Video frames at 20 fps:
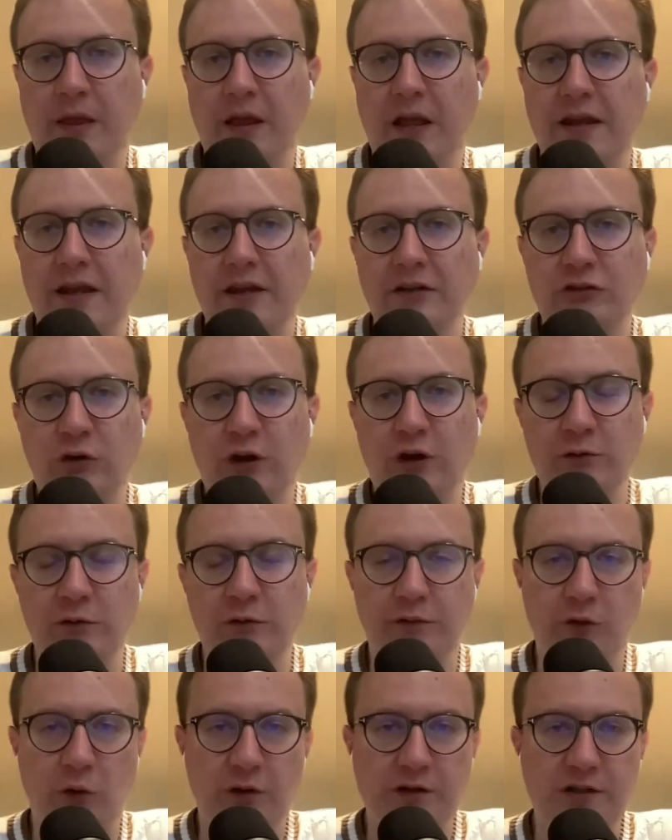and i try to
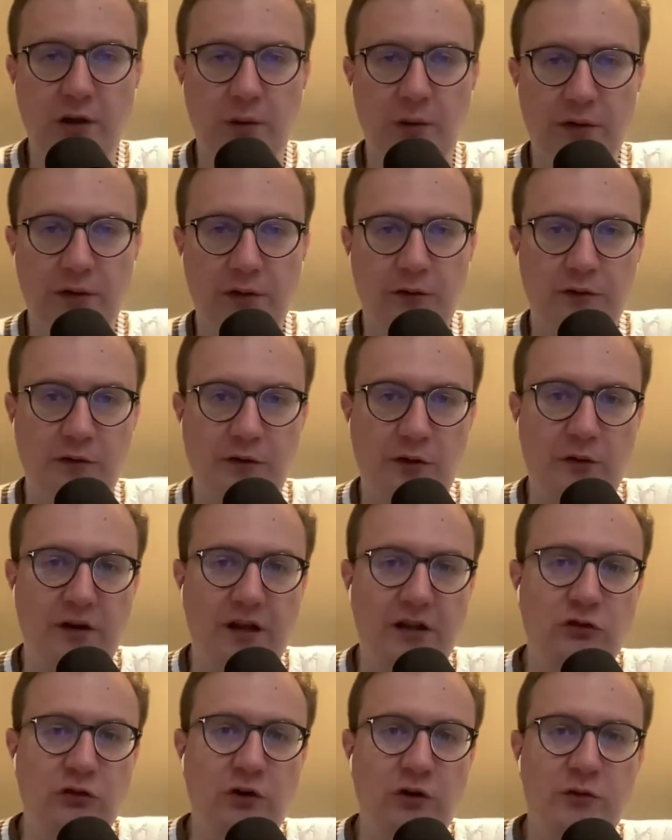avoid going through there
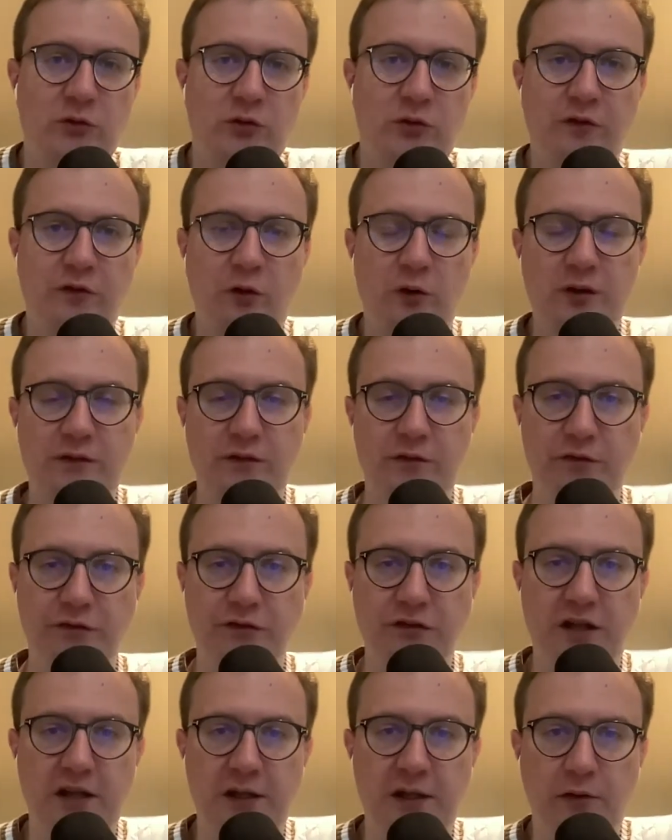and i try to avoid even
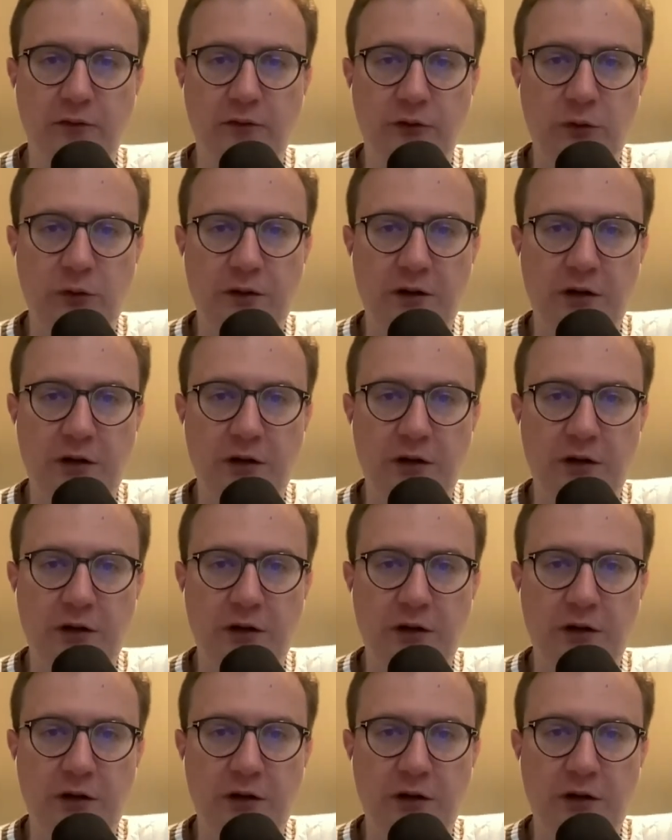flying through